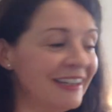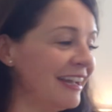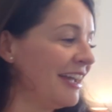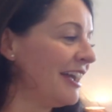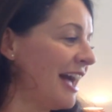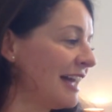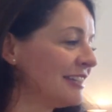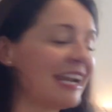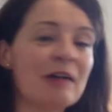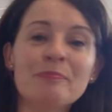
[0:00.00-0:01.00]
and
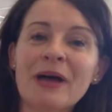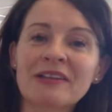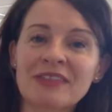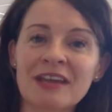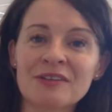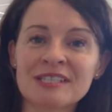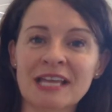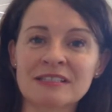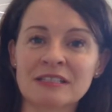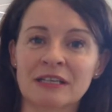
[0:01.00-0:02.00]
the lamp back there is
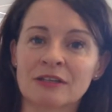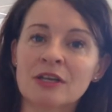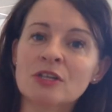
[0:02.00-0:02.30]
Asda.